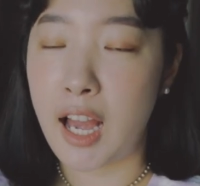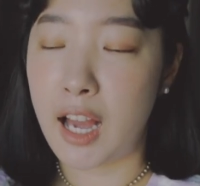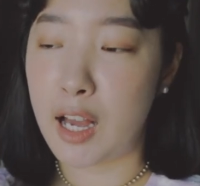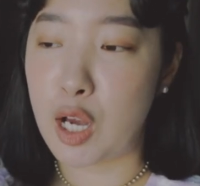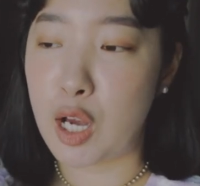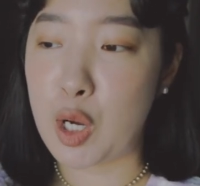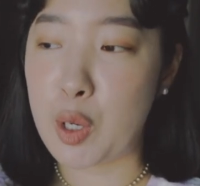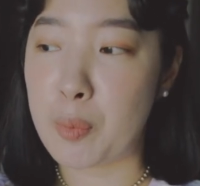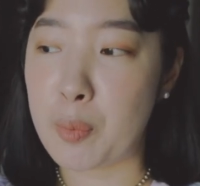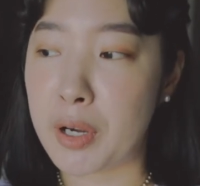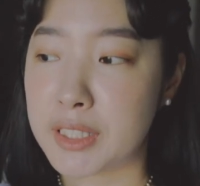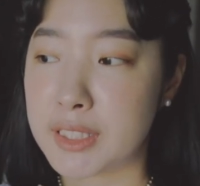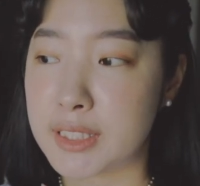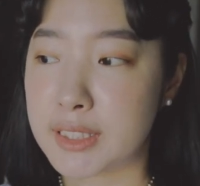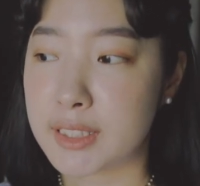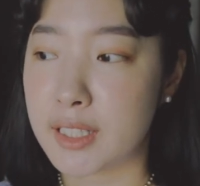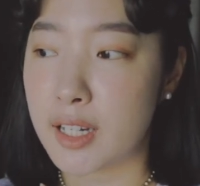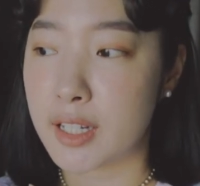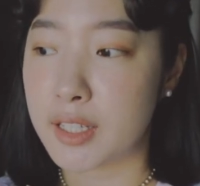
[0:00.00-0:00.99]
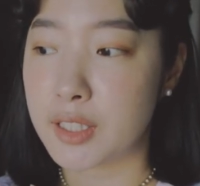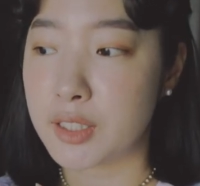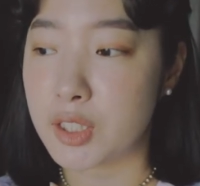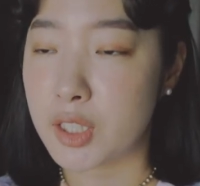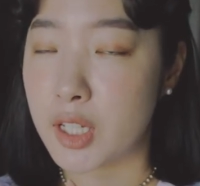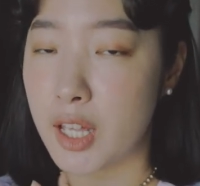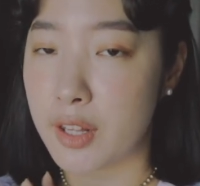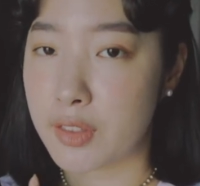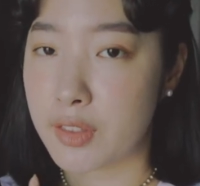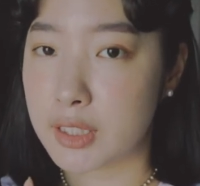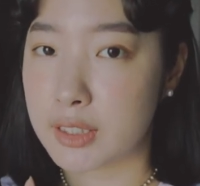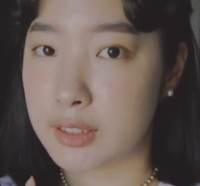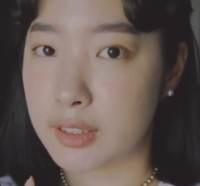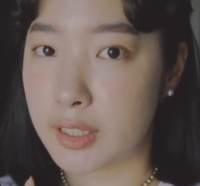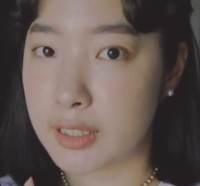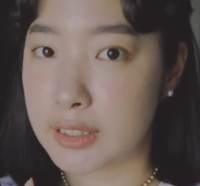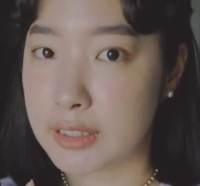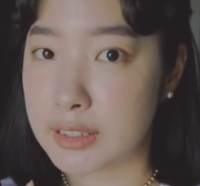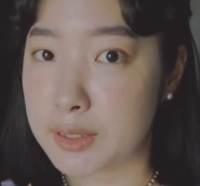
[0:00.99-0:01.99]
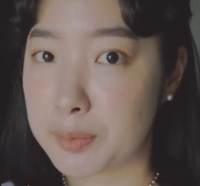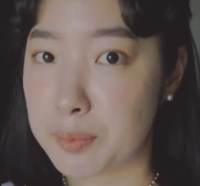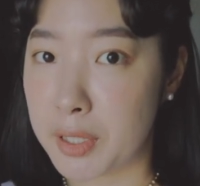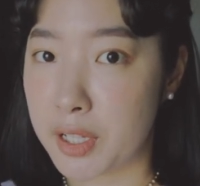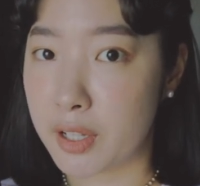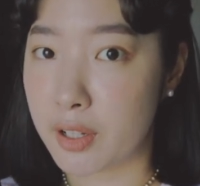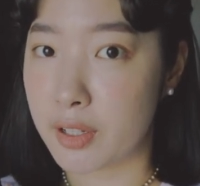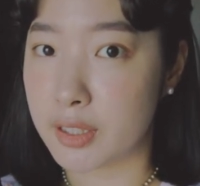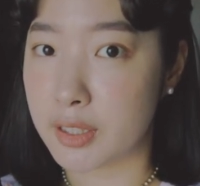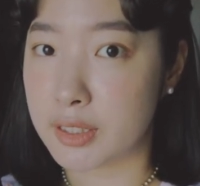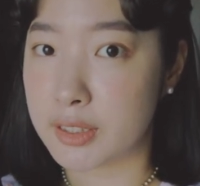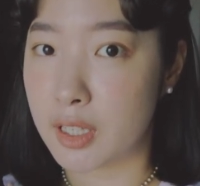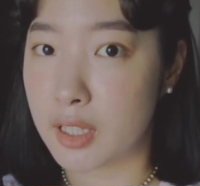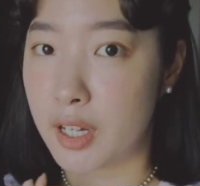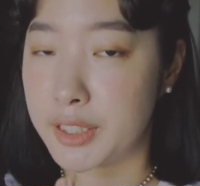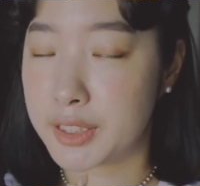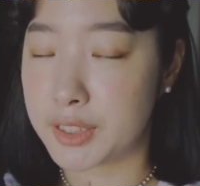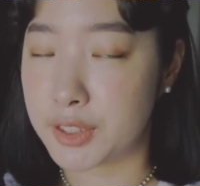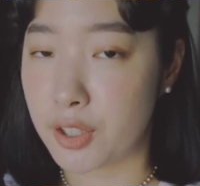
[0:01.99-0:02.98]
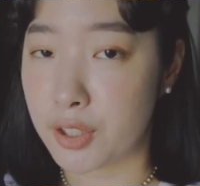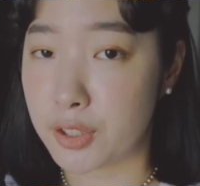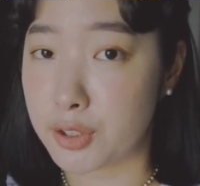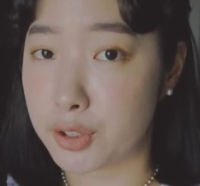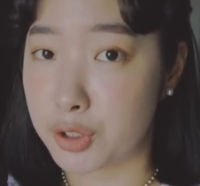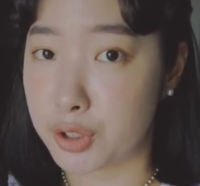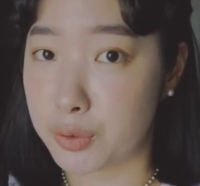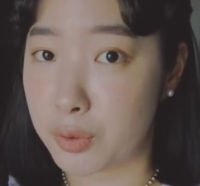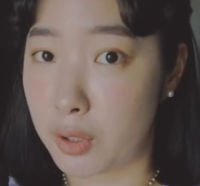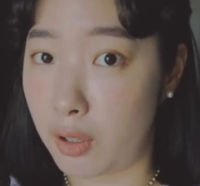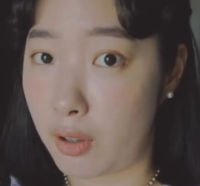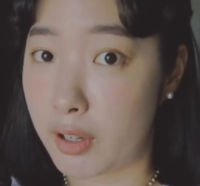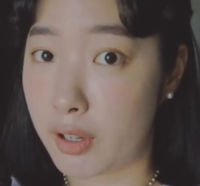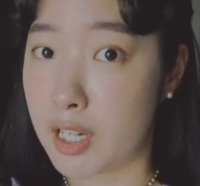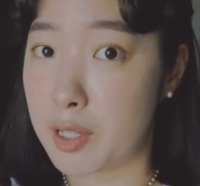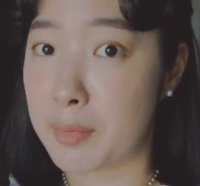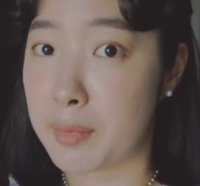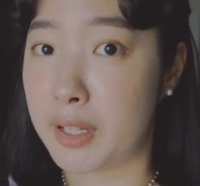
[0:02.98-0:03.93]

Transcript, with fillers: Um, I decided to get this lens because I started to shoot a lot in